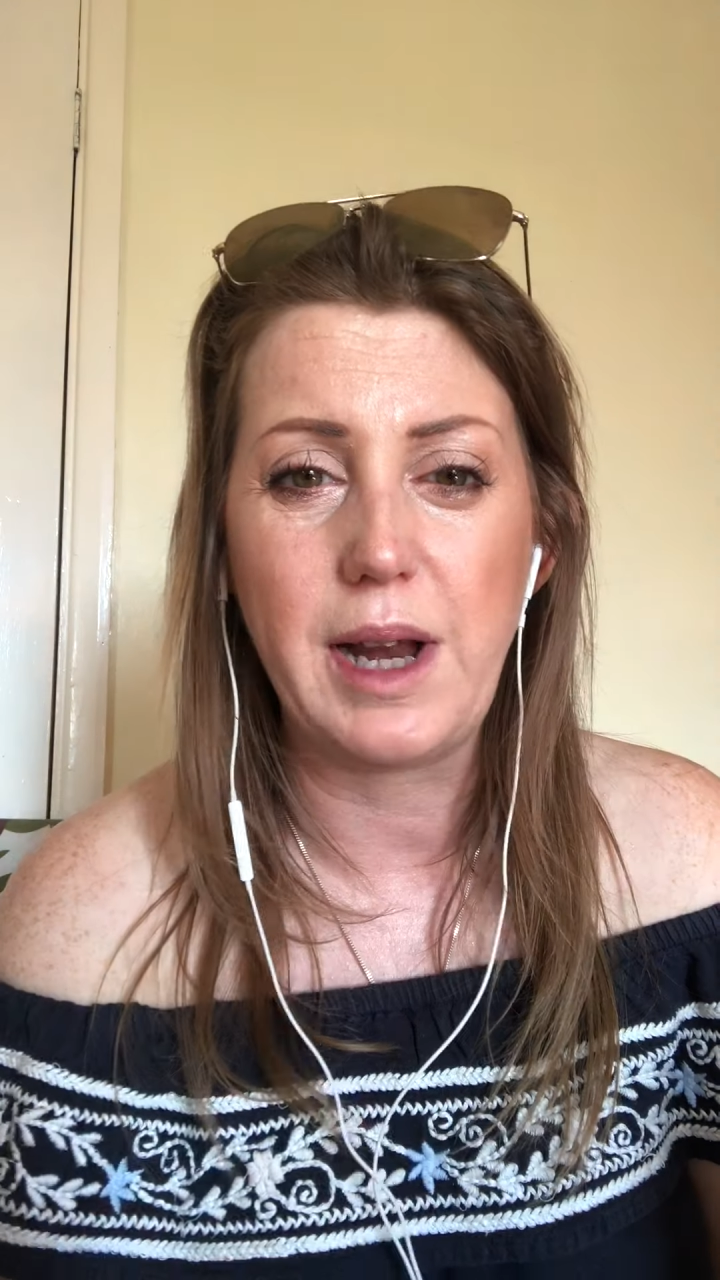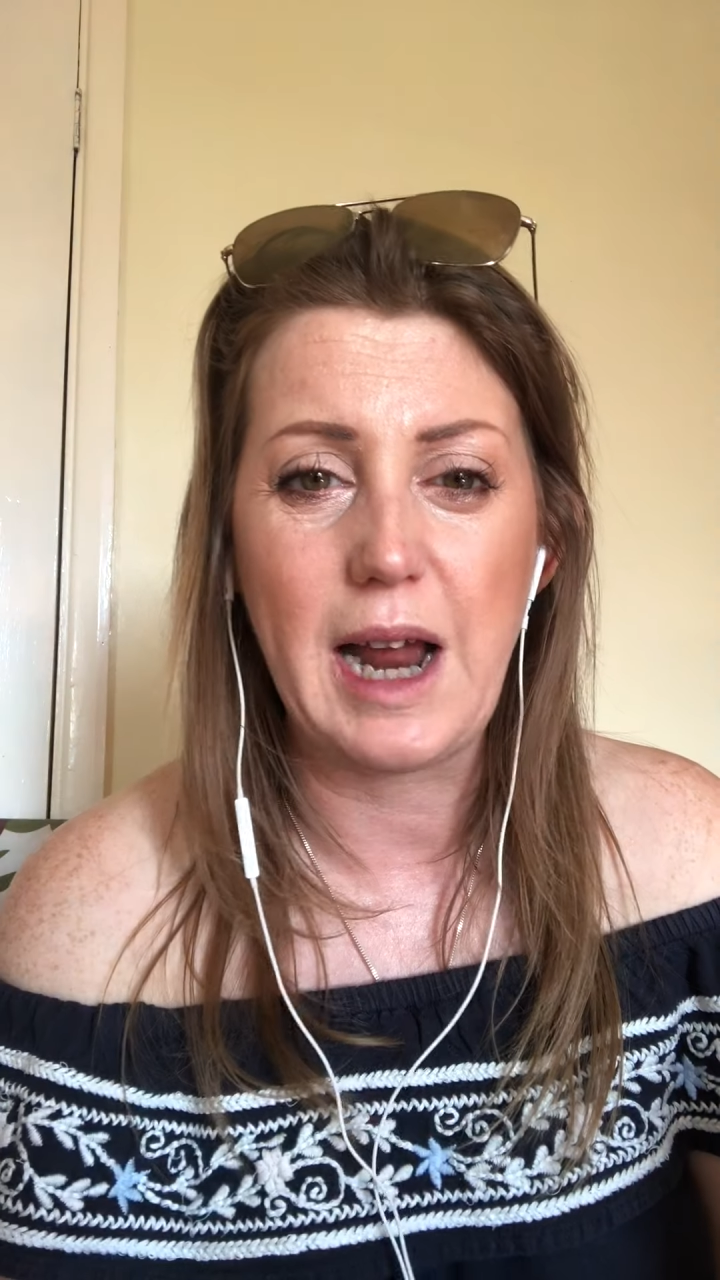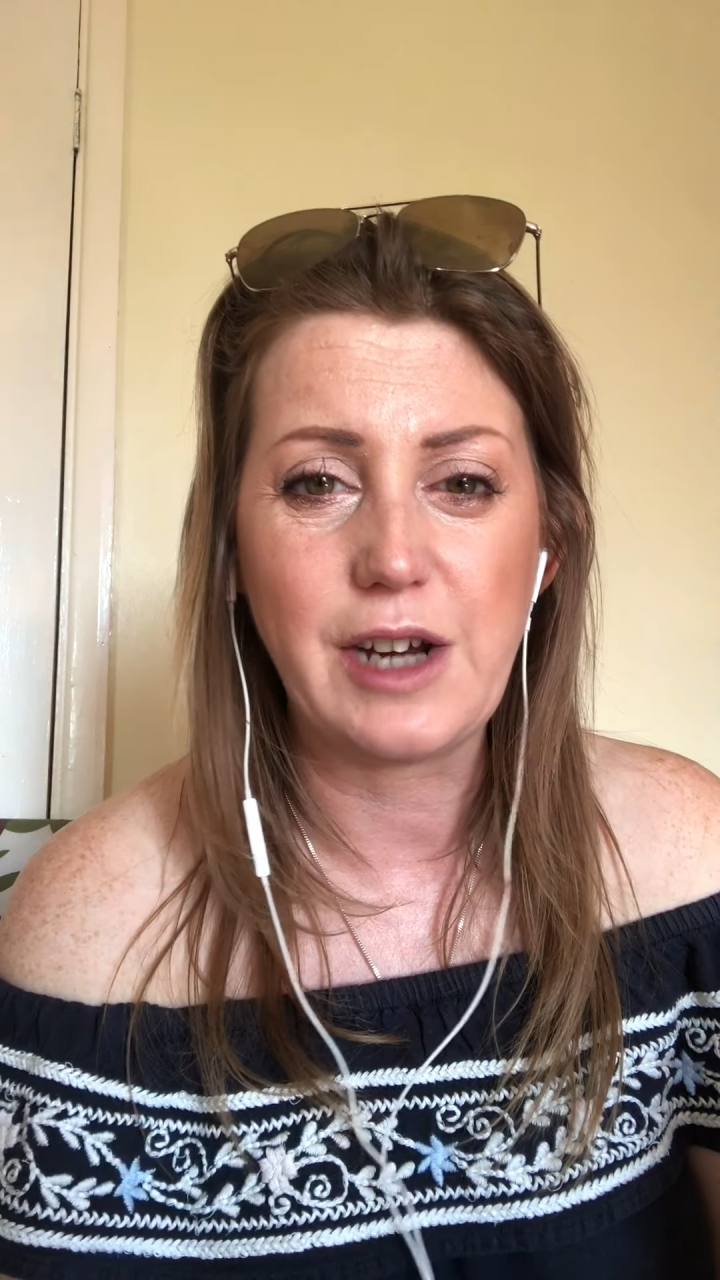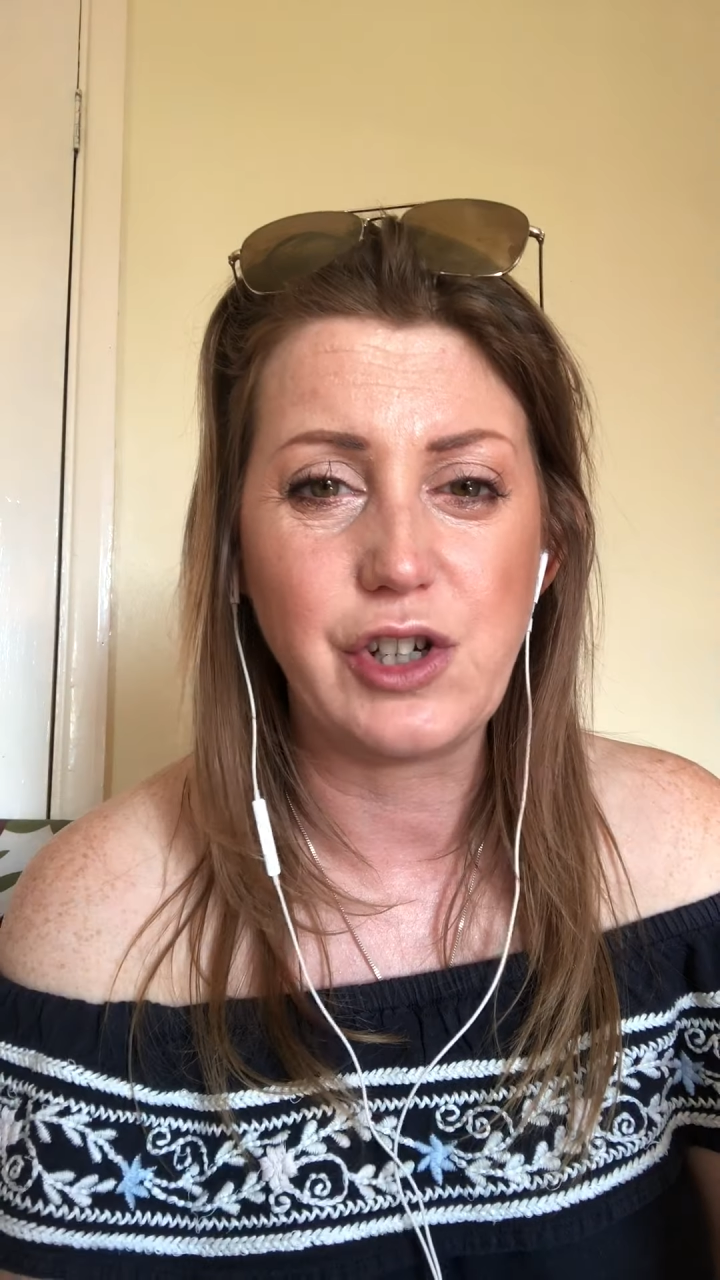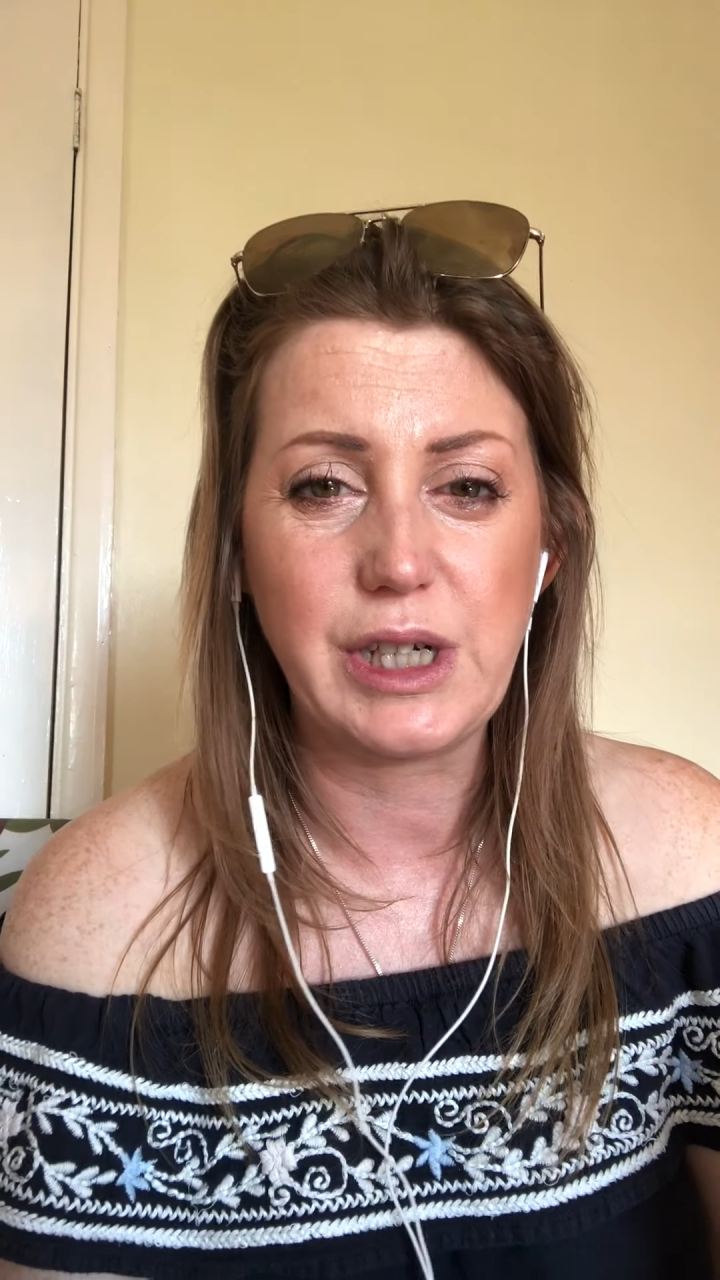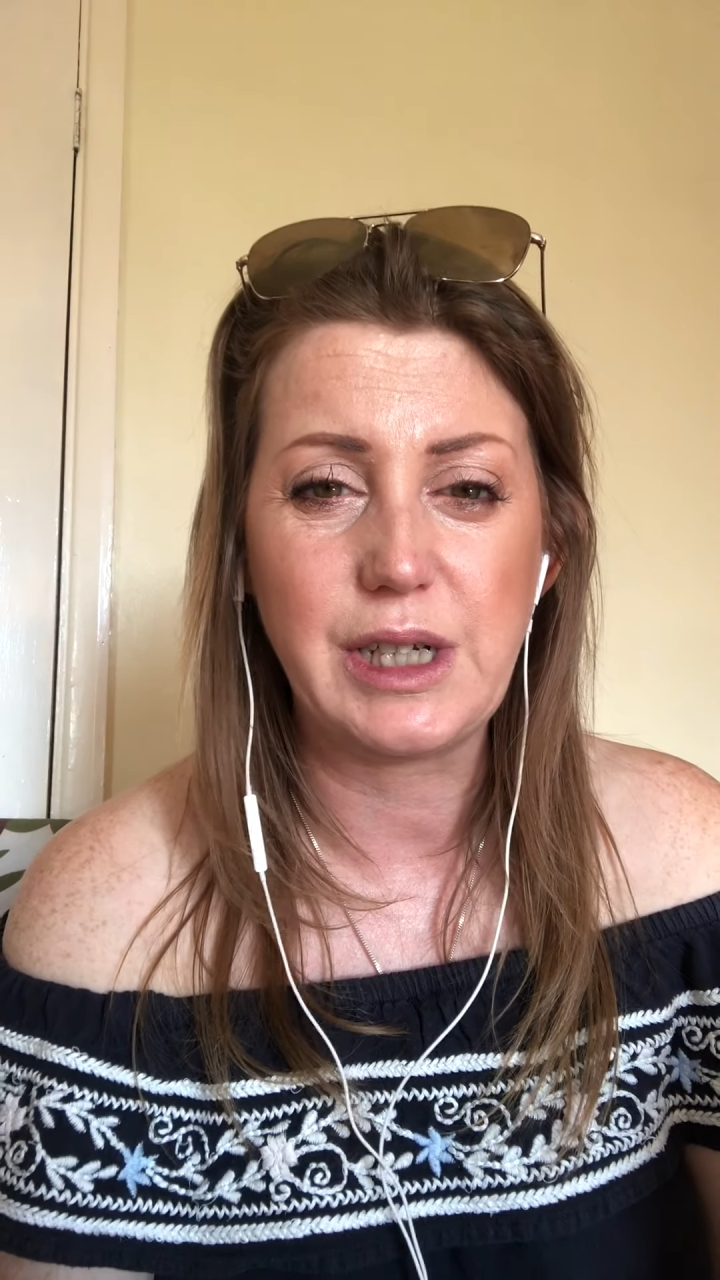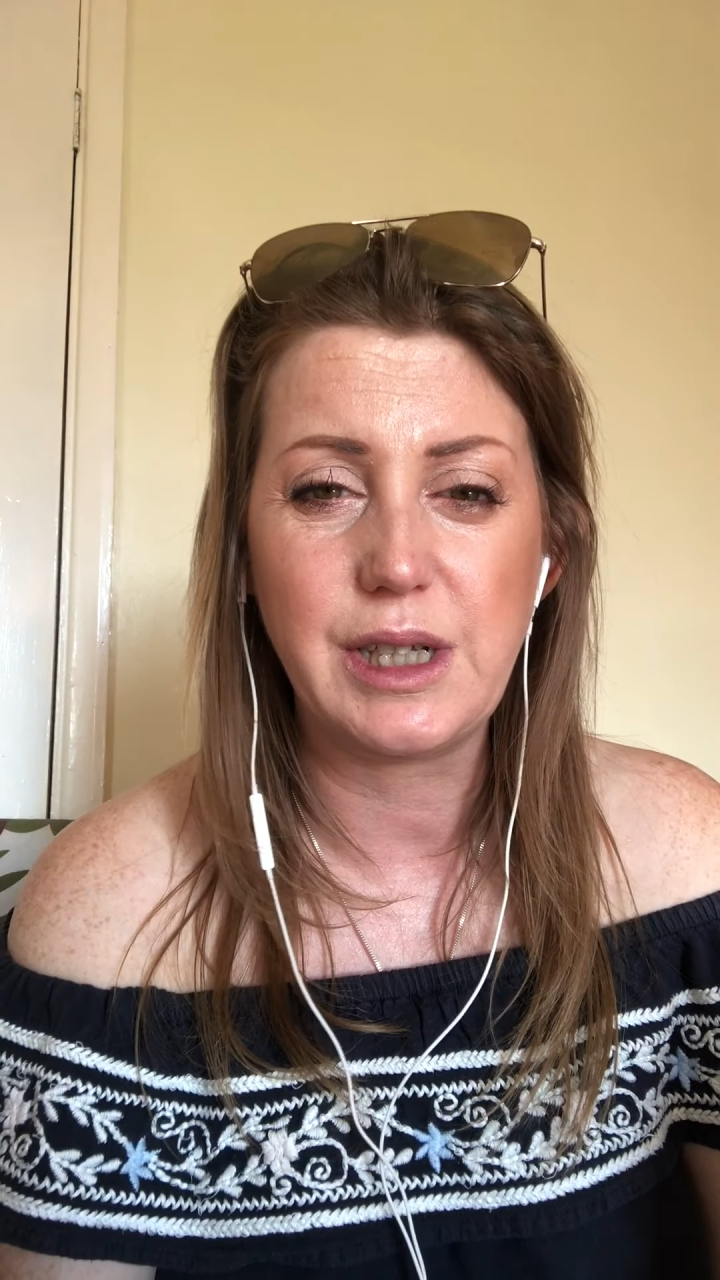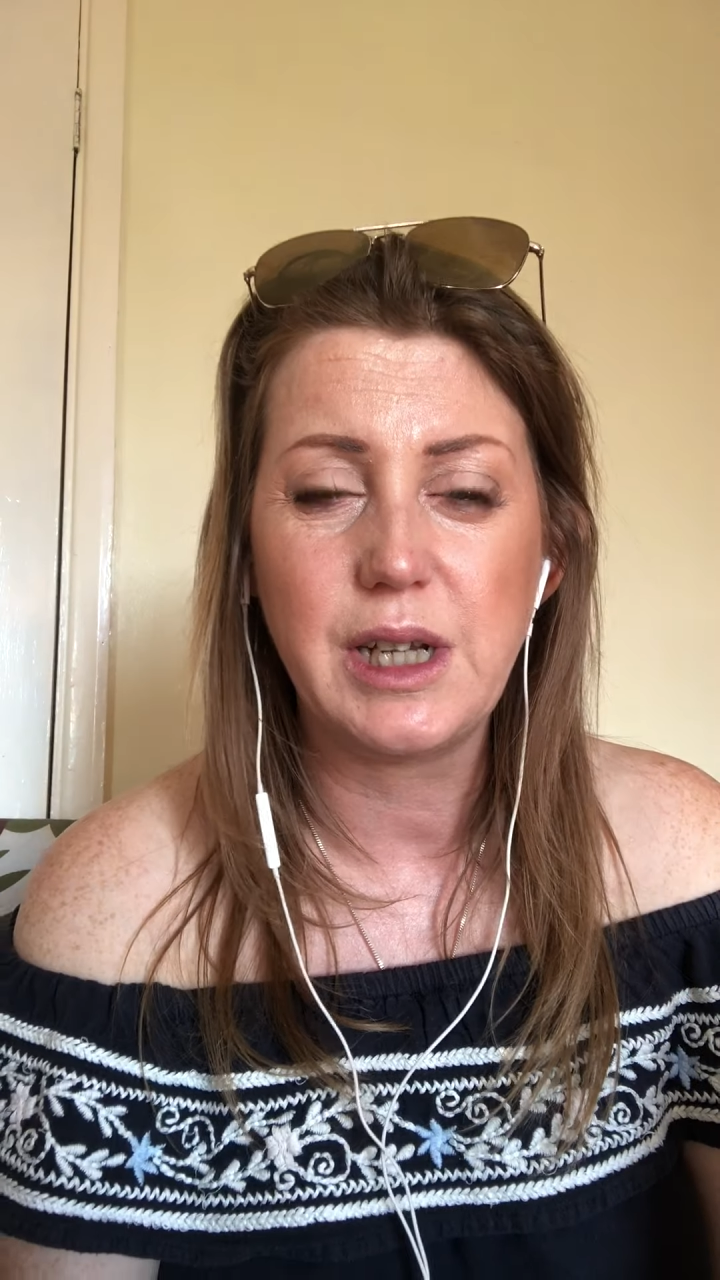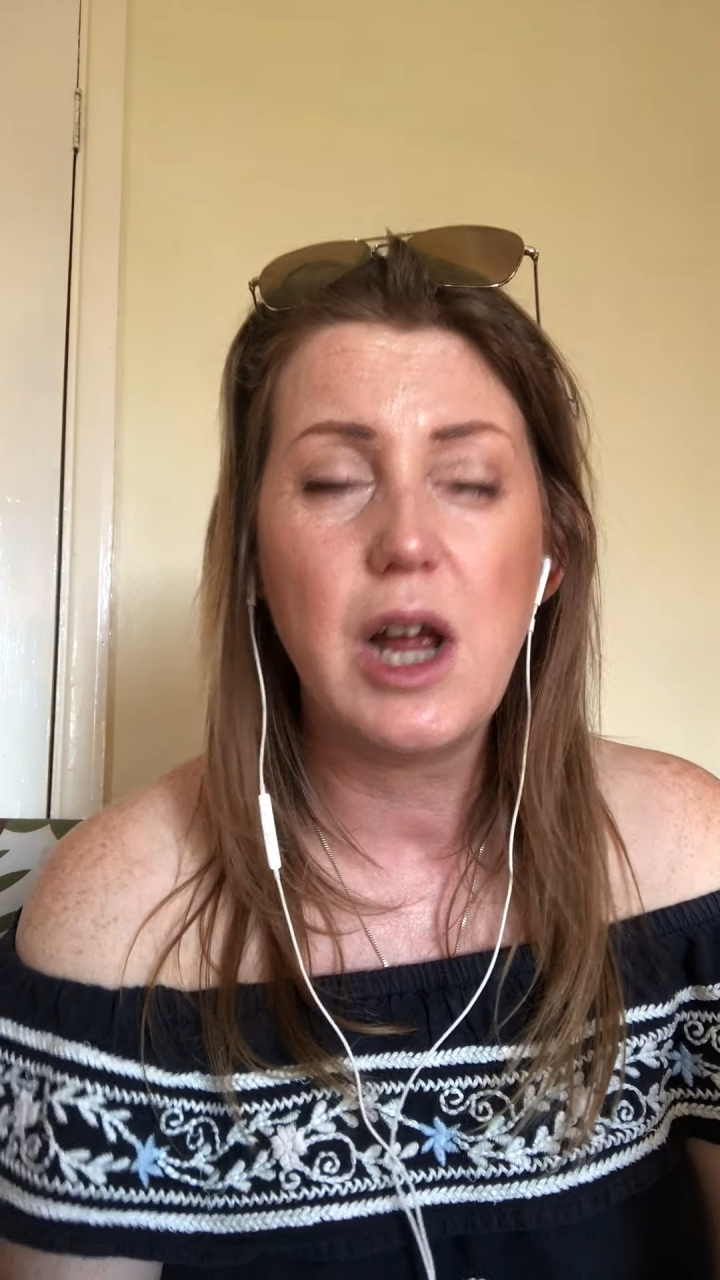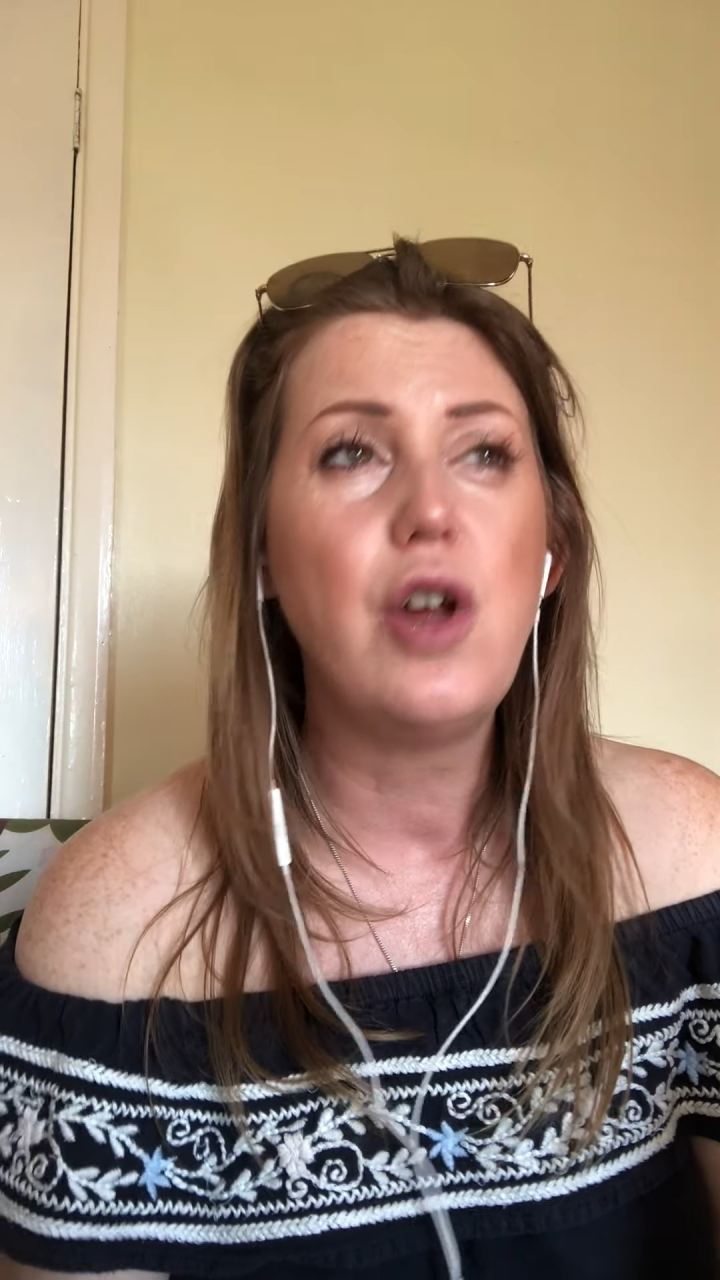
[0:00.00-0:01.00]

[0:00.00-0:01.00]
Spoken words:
lashes.